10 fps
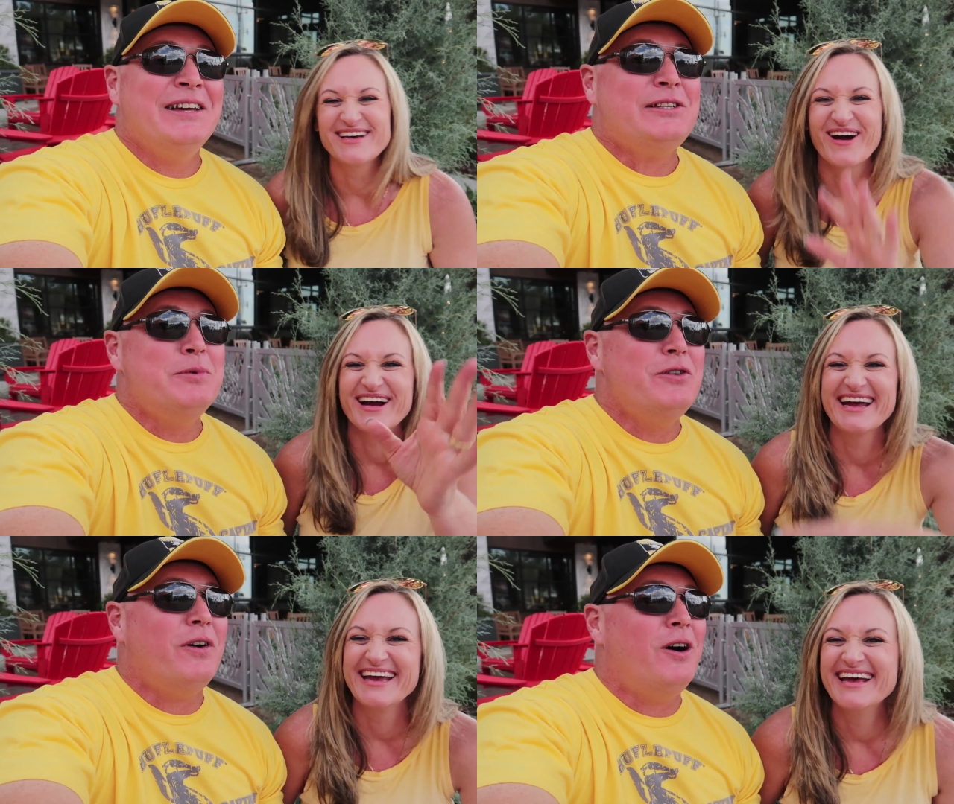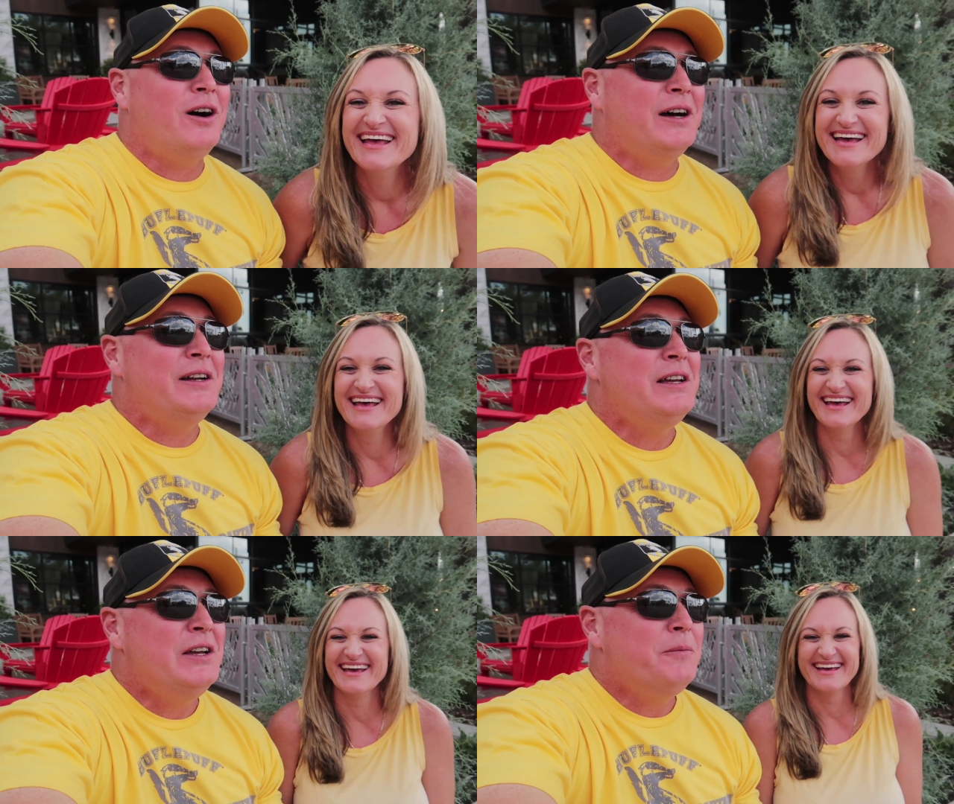Speaker 1: let's move
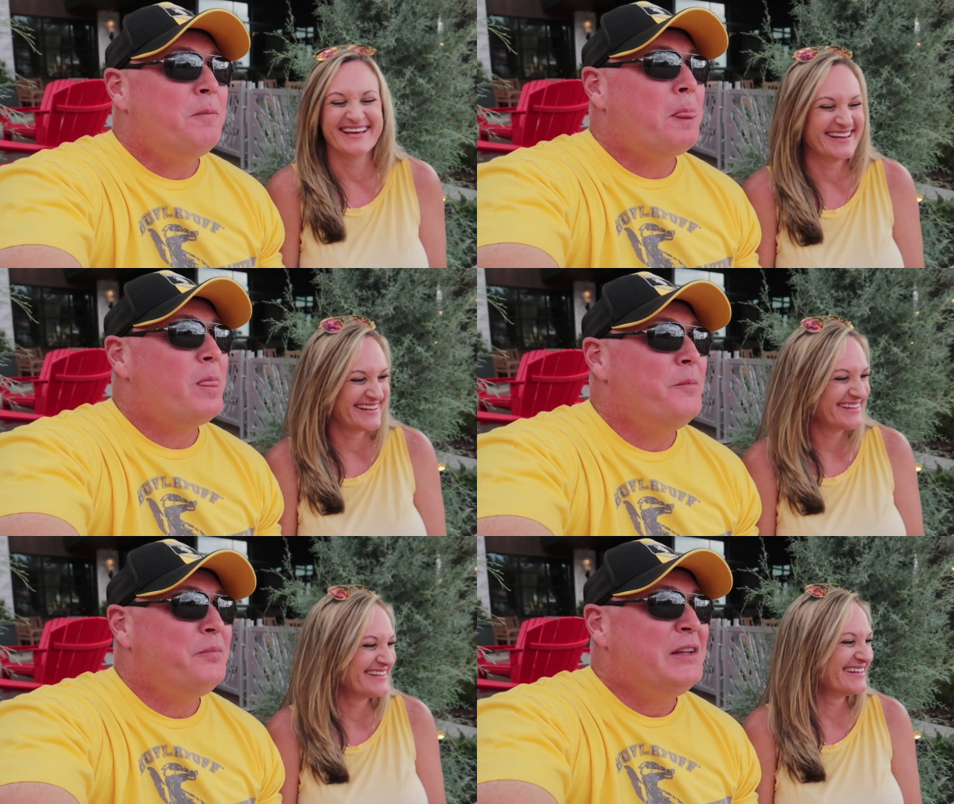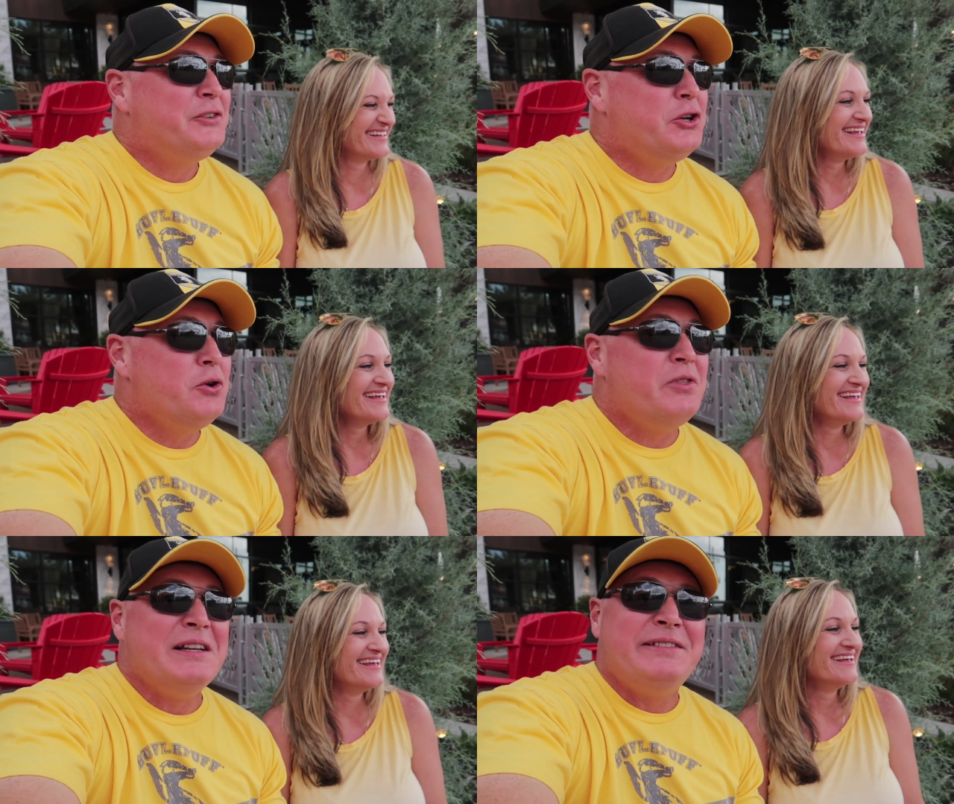on
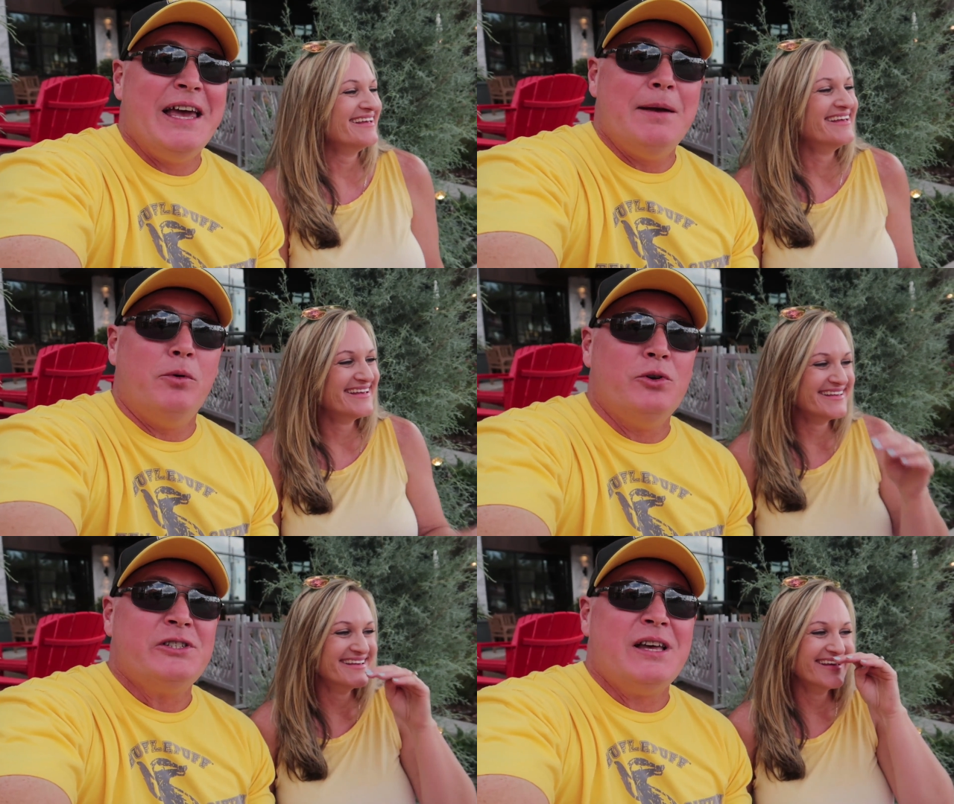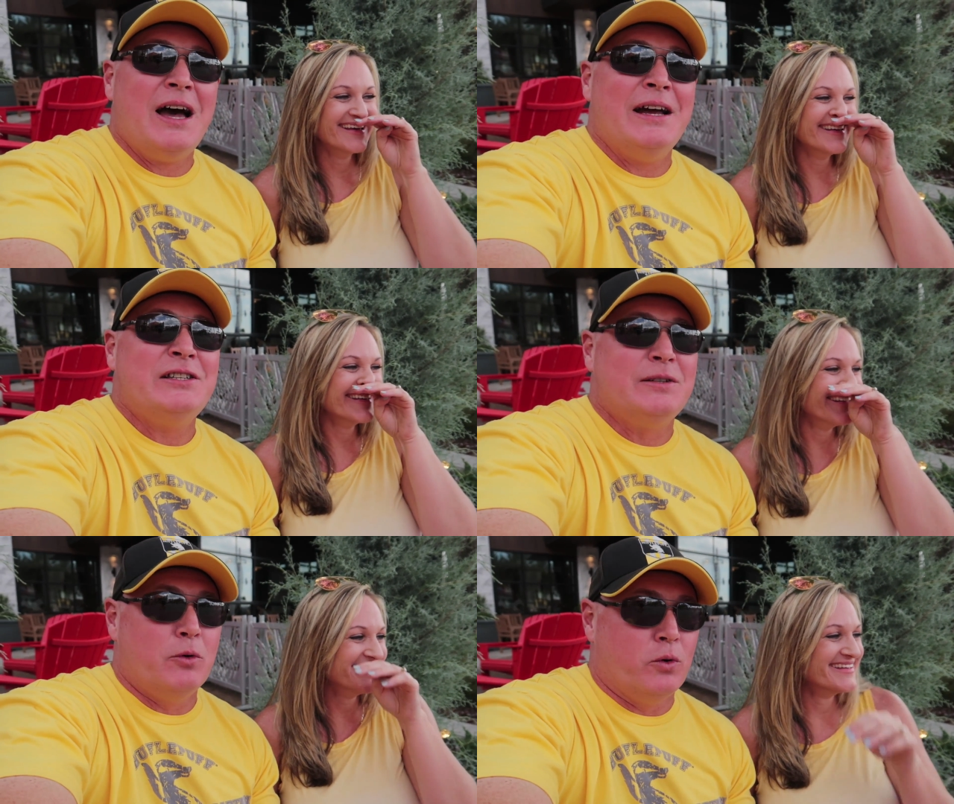to the table size
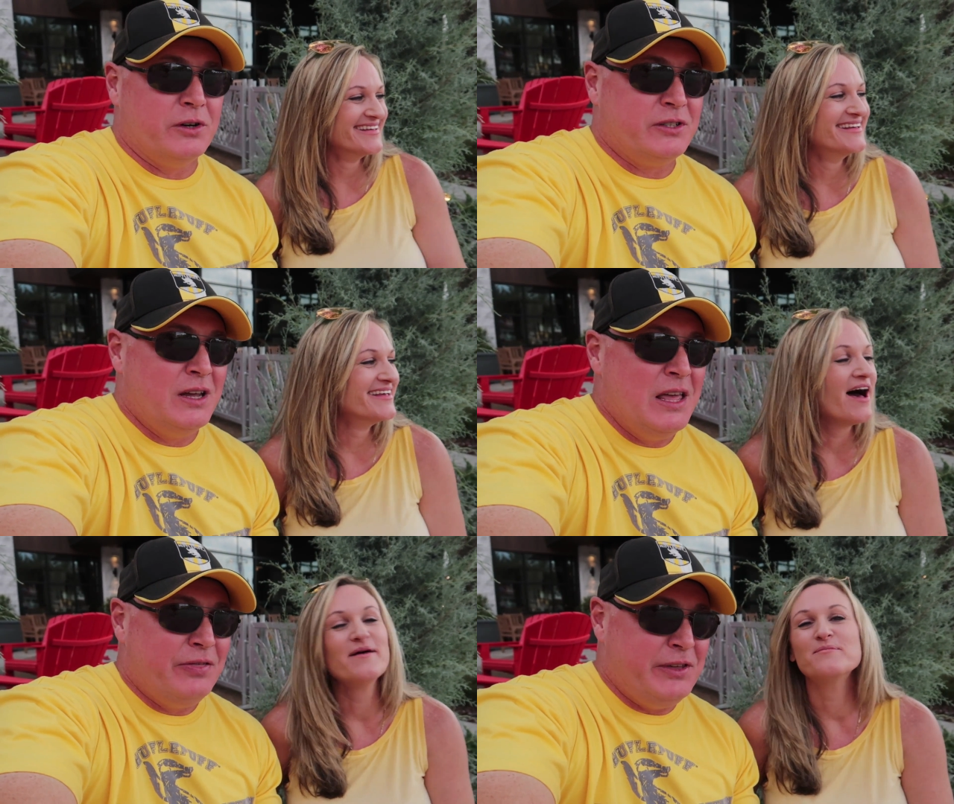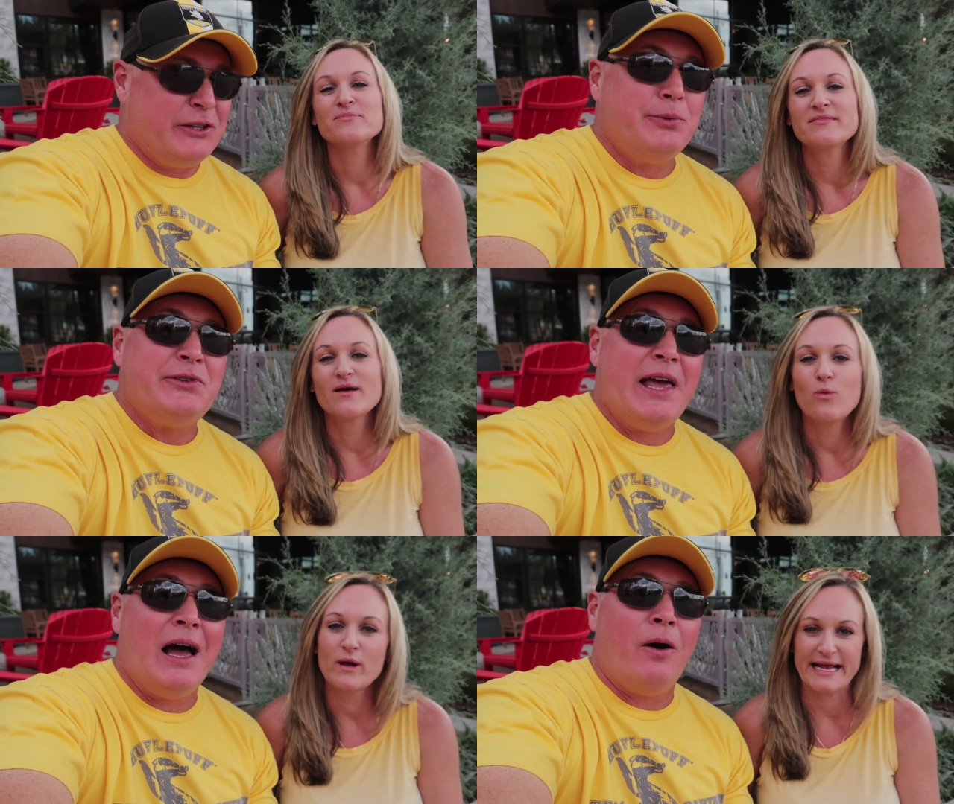s'mores. This
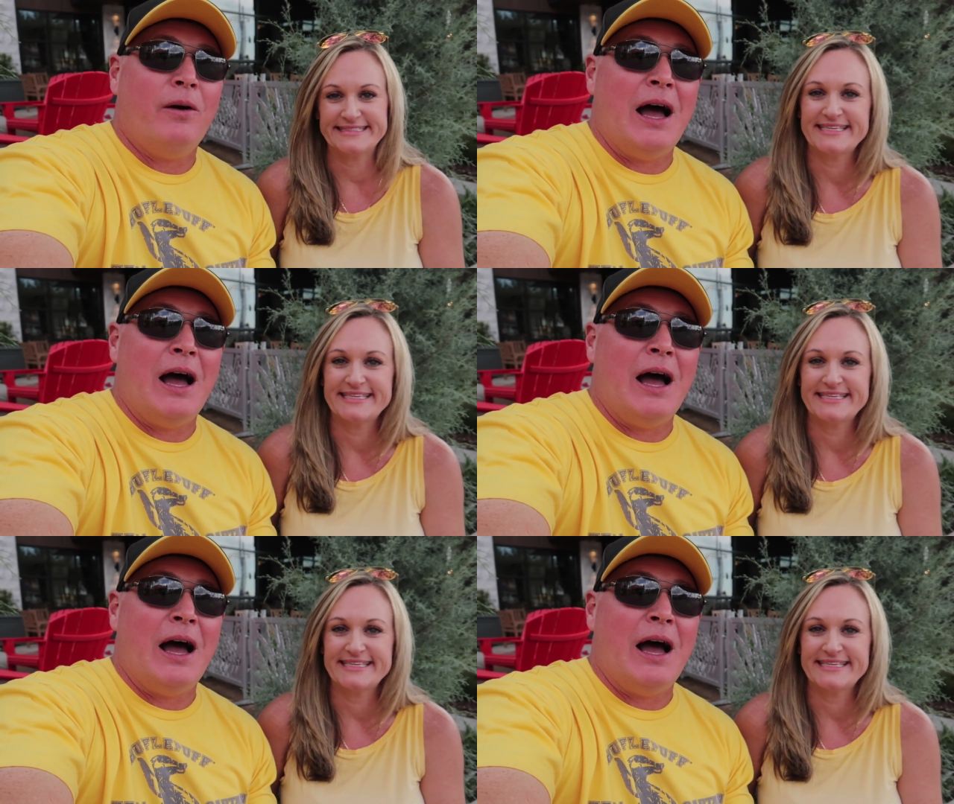was how